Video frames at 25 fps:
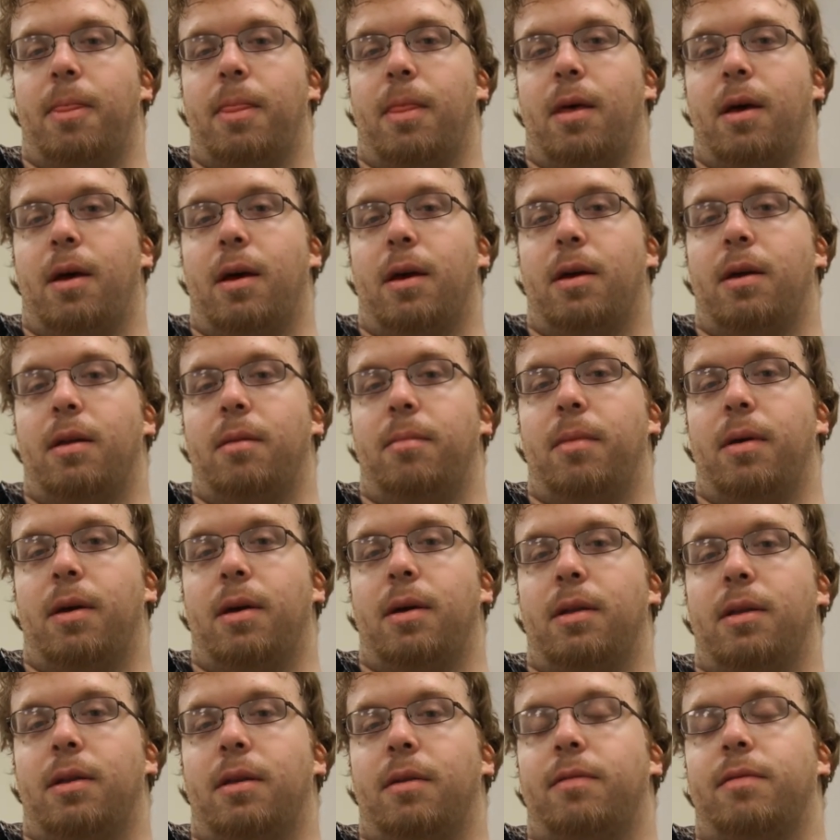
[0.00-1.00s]
I could make
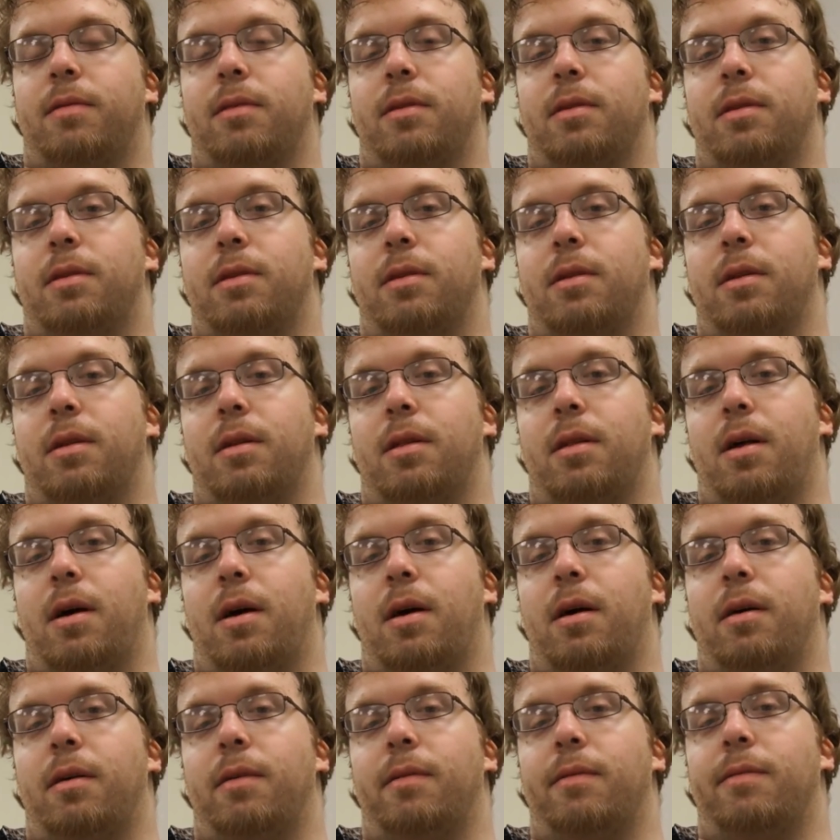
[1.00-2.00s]
a difference in the
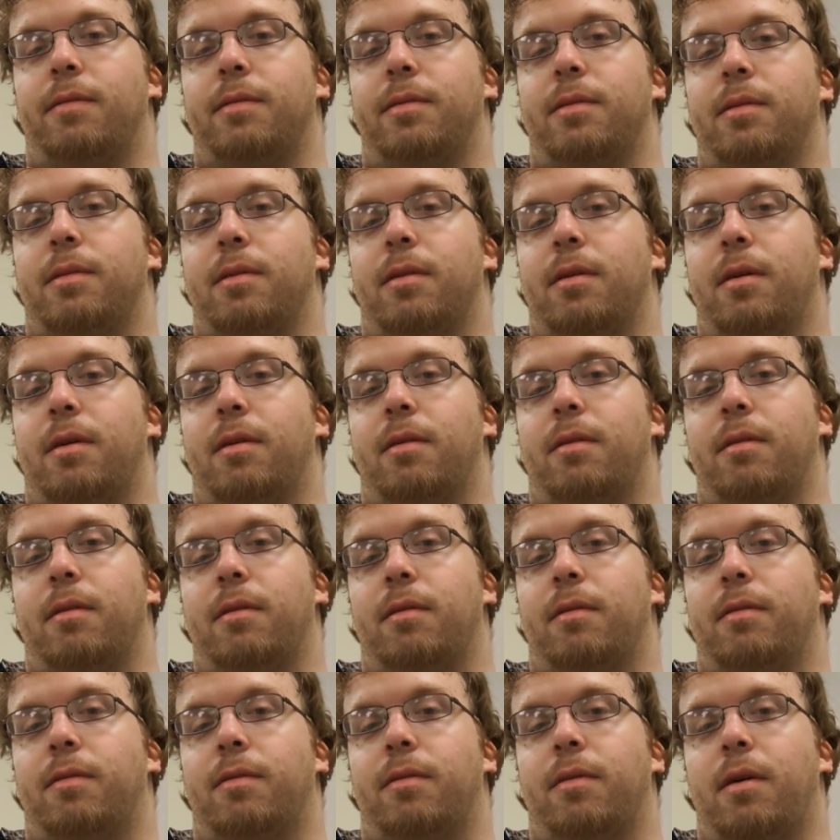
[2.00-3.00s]
lives
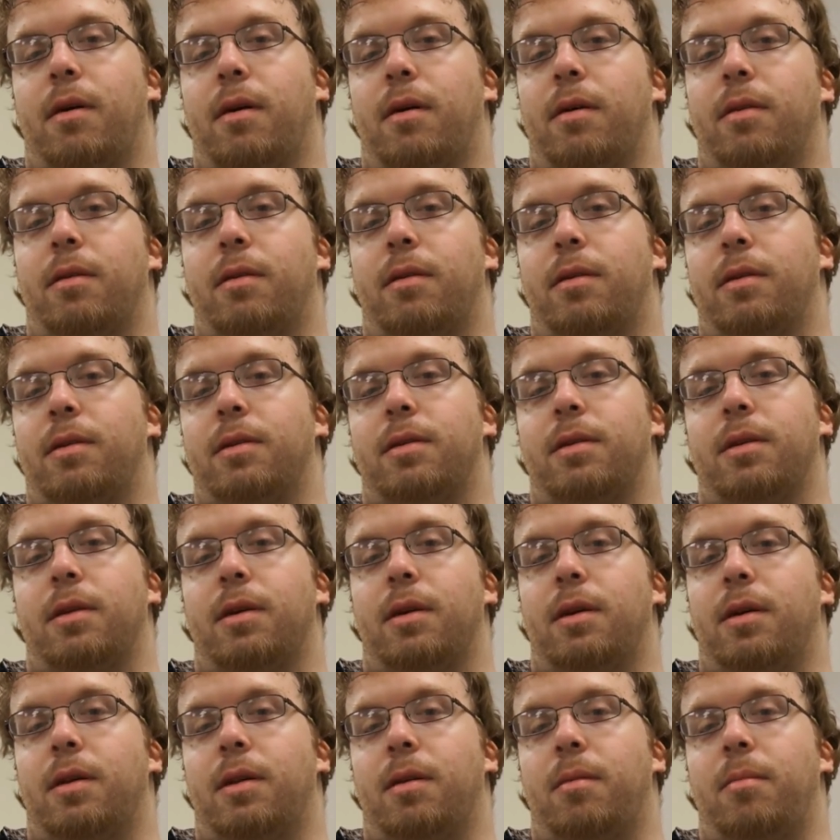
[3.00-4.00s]
of others
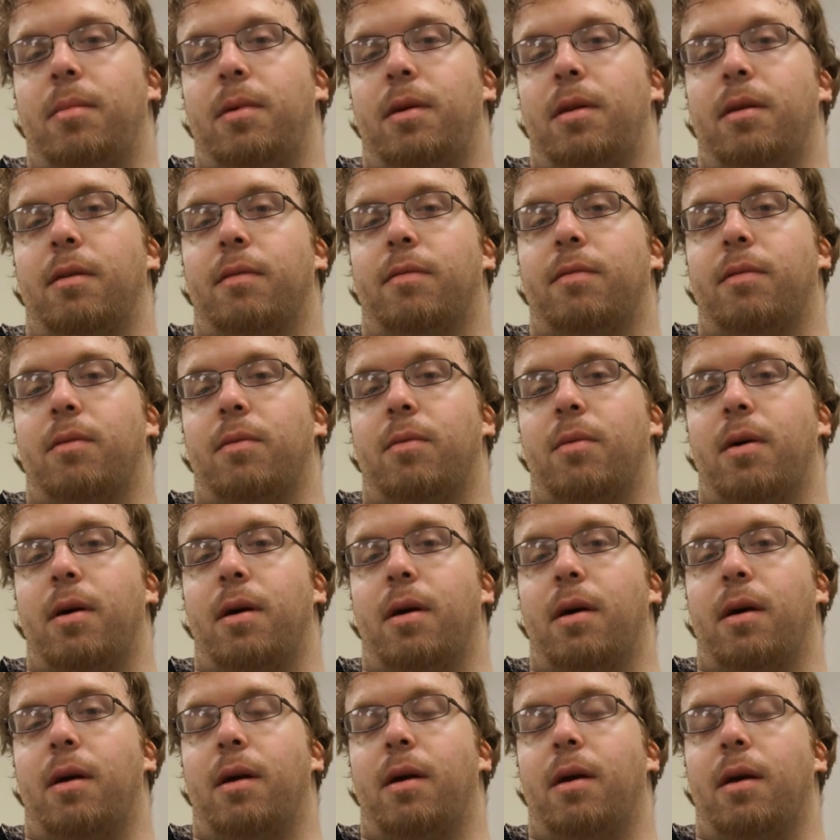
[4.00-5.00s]
in a meaningful
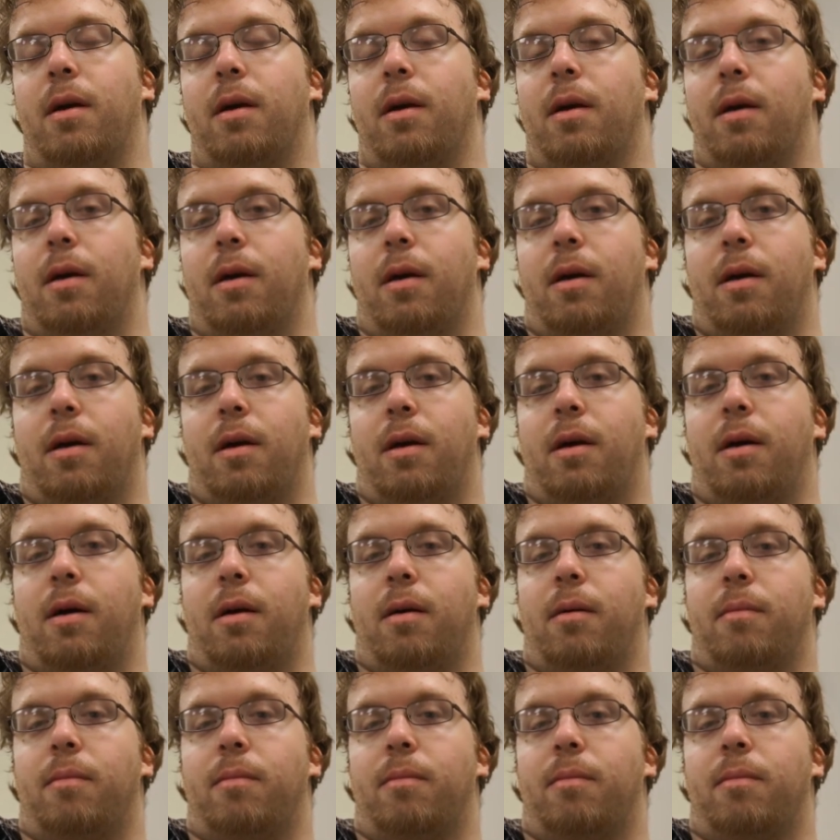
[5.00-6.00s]
way
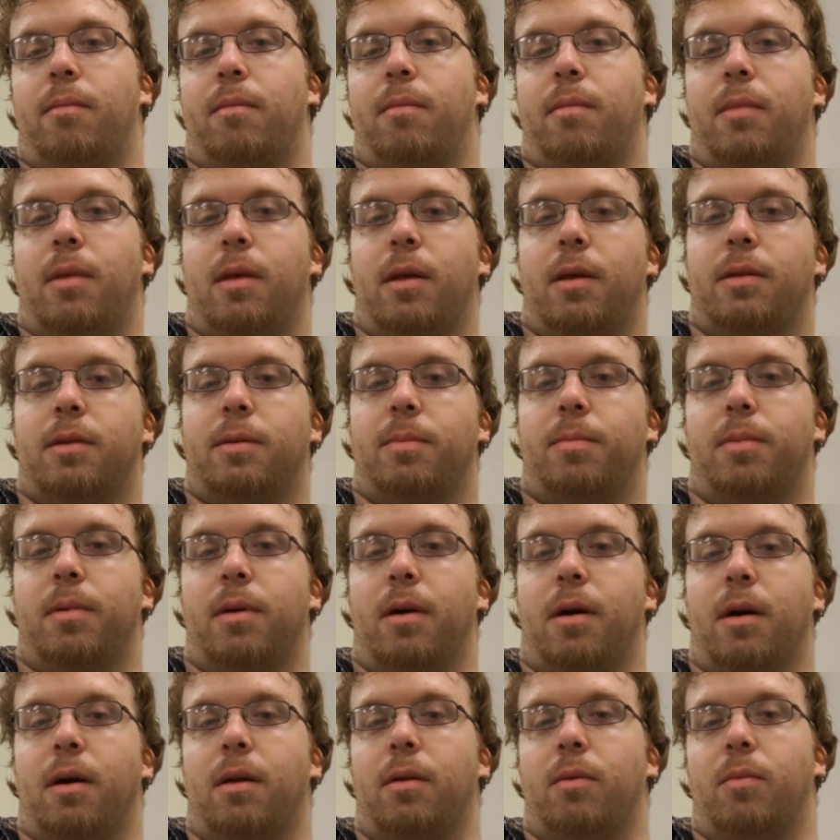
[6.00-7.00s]
that's
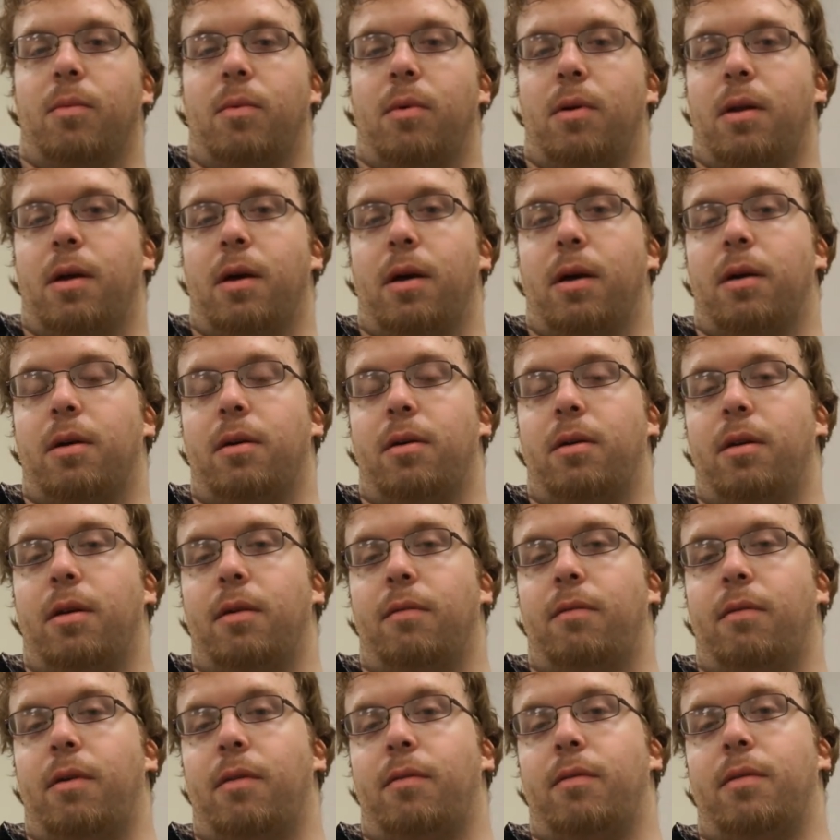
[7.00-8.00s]
beyond what I could
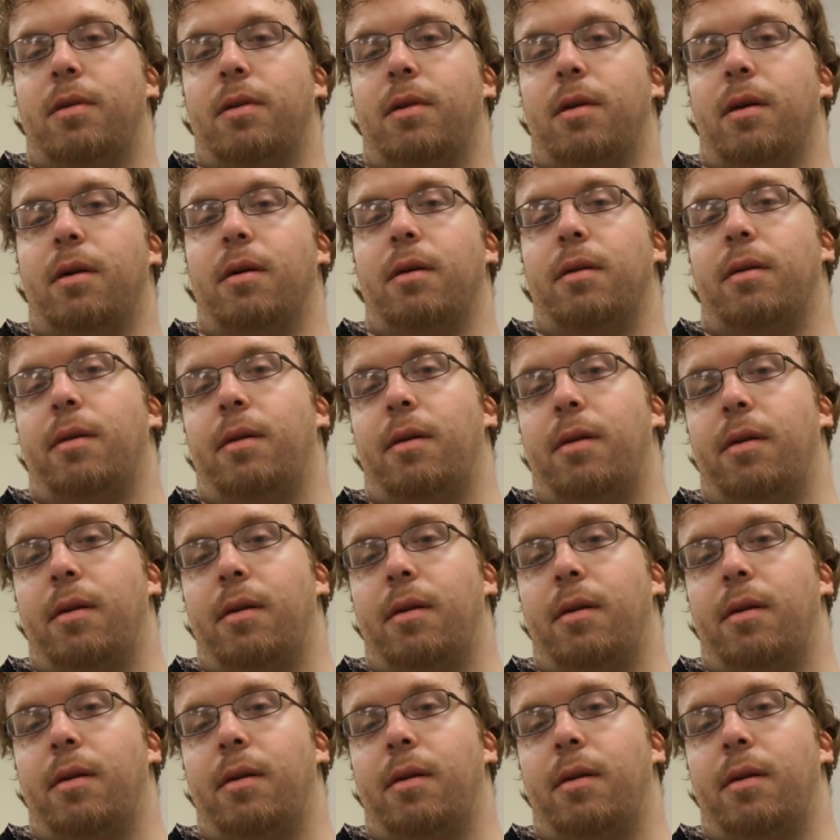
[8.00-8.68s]
have ever done